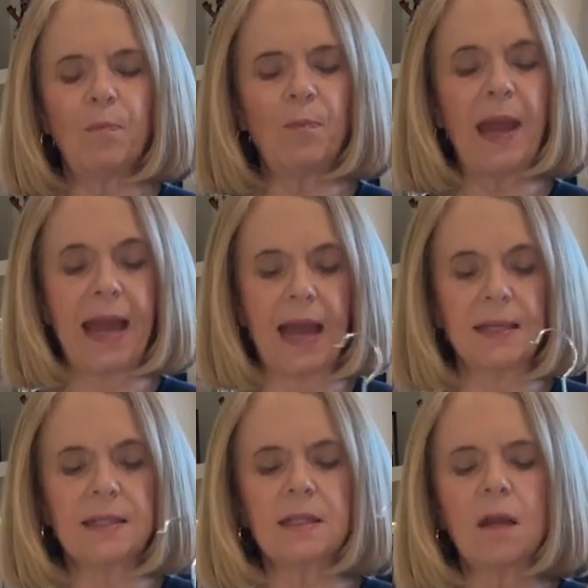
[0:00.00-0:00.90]

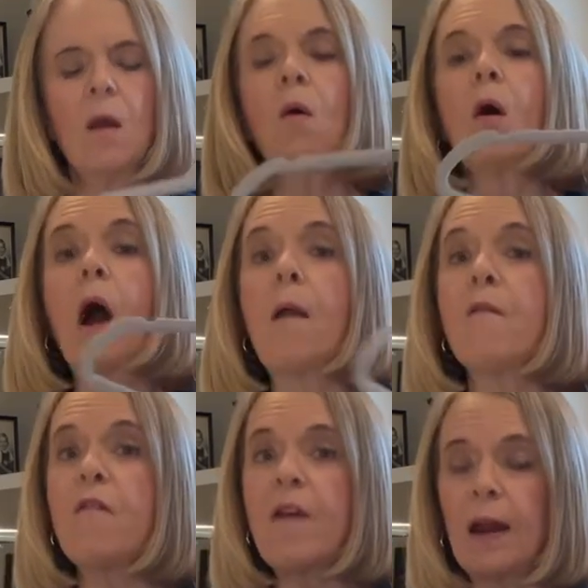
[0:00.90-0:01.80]
pants, a
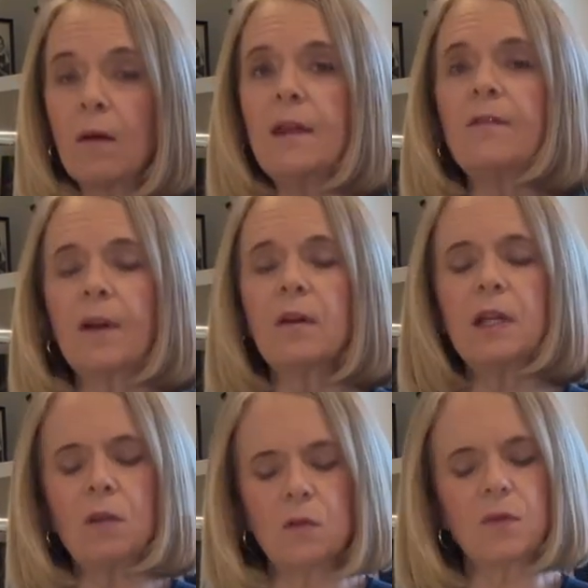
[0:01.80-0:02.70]
very, very
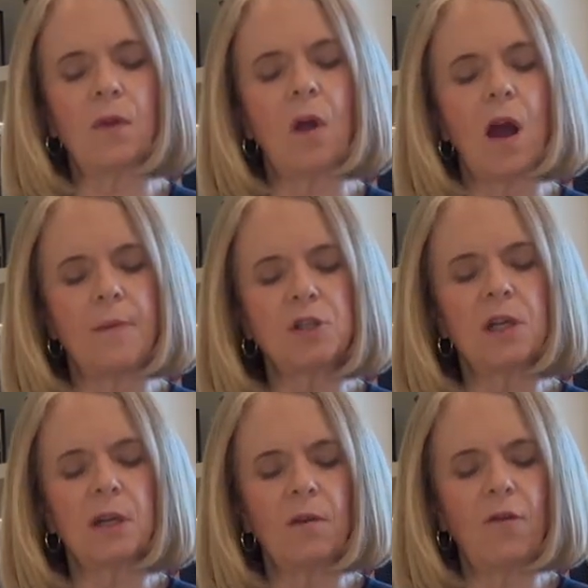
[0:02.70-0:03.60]
useful
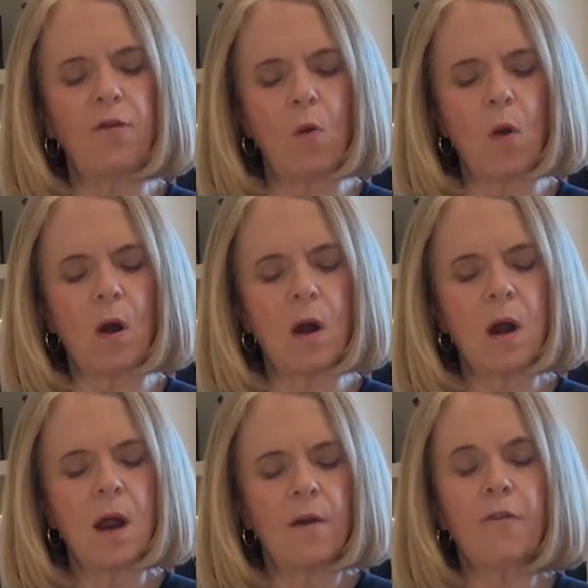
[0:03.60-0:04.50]
option for
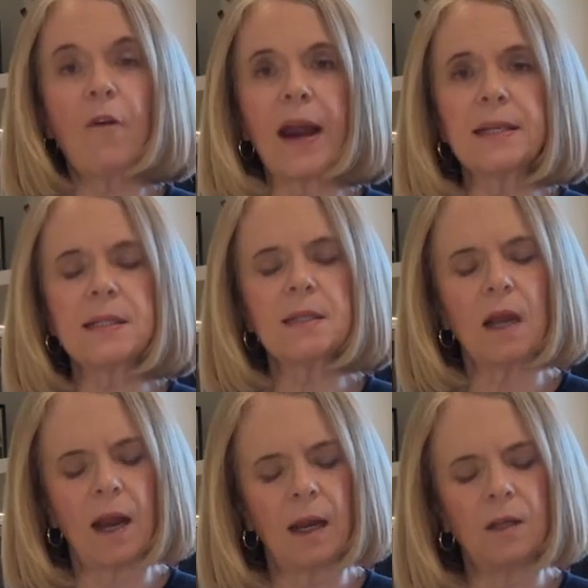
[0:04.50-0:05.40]
France
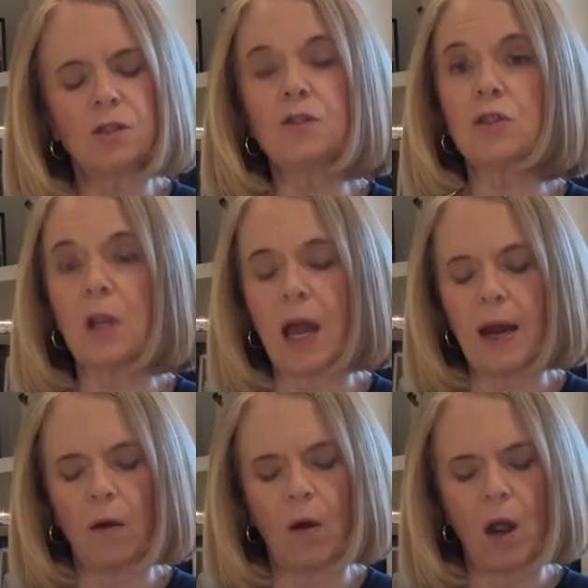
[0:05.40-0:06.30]
in July
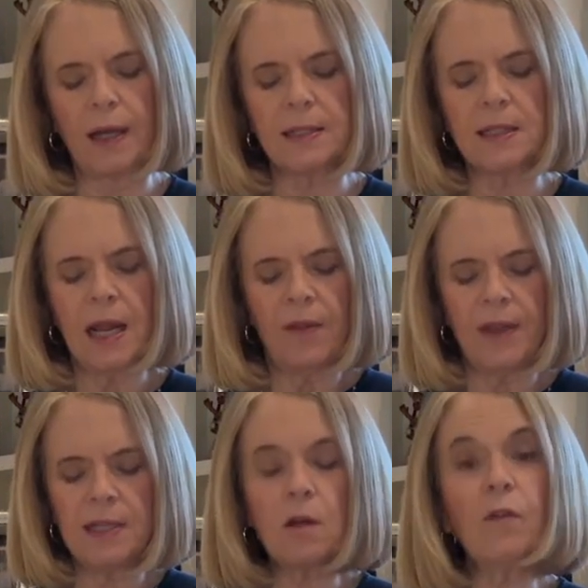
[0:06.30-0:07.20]
or August.
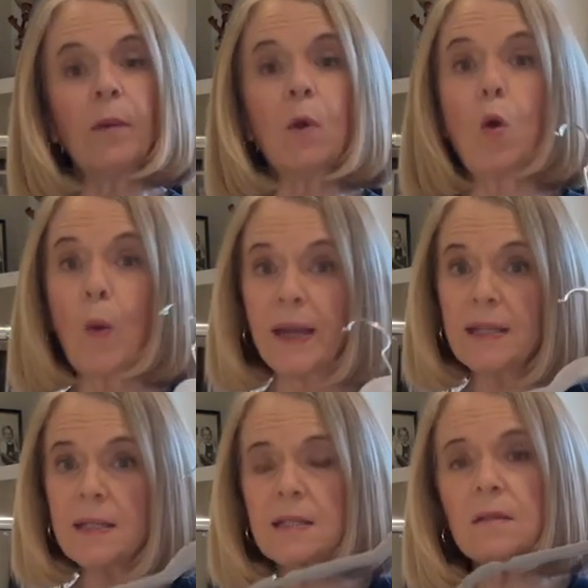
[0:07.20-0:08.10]
These are from
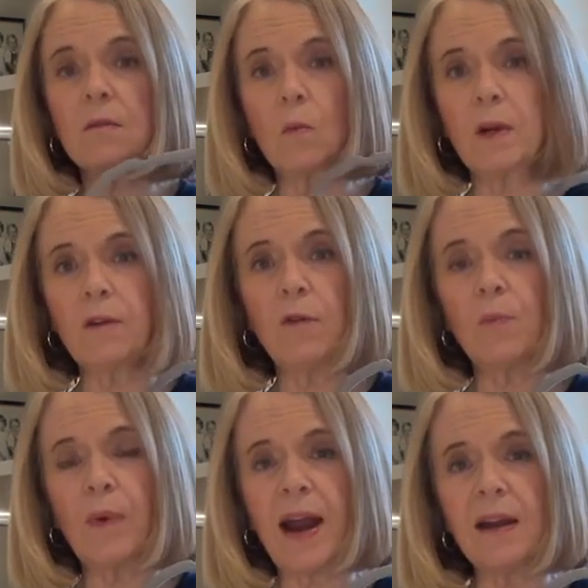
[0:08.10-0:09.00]
Quince, the wonderful
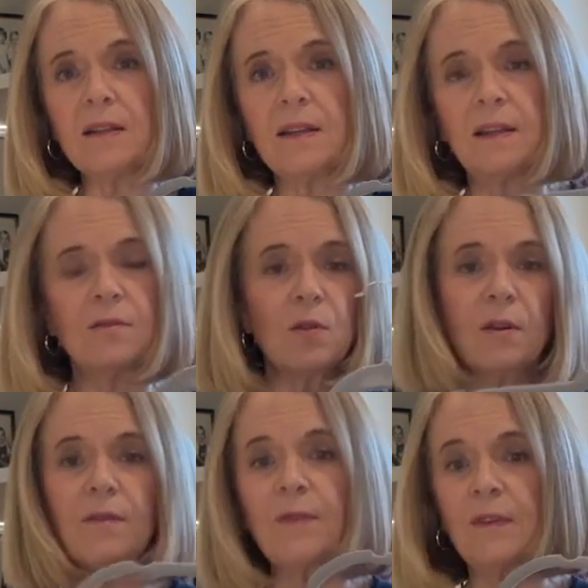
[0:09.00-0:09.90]
brand, the sort
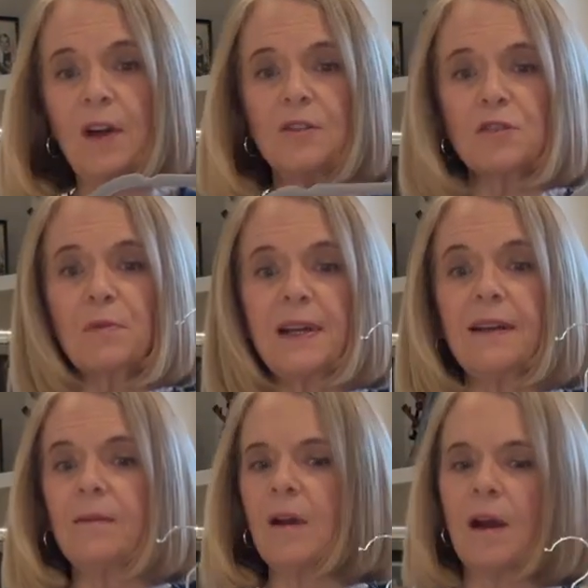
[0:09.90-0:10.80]
of
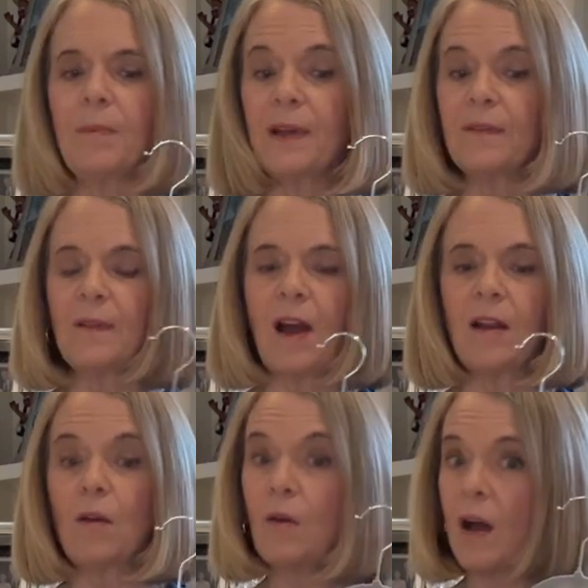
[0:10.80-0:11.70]
luxury but
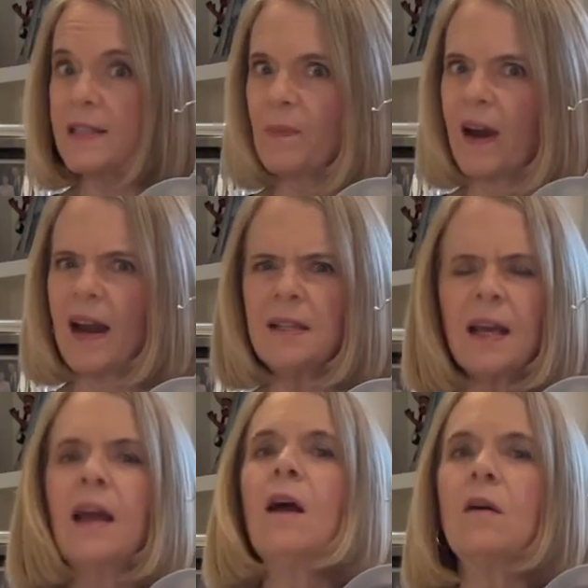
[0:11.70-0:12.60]
low-cost brand.
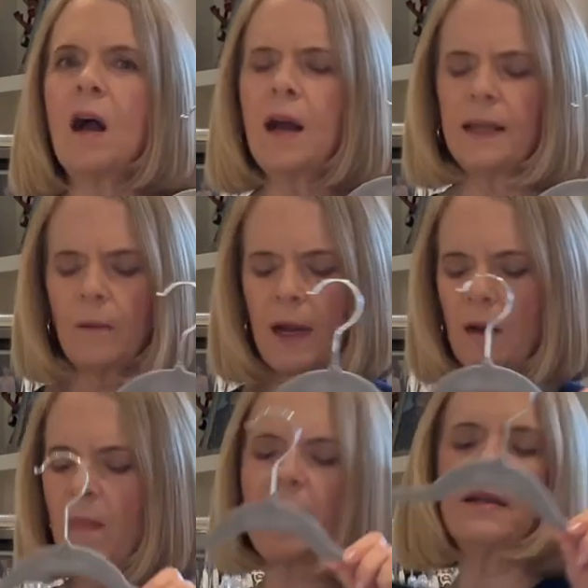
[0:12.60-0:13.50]
Highly
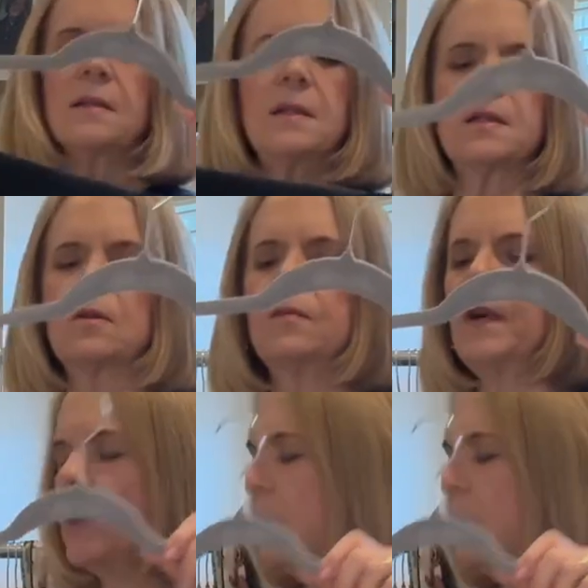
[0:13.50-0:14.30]
recommend. These are very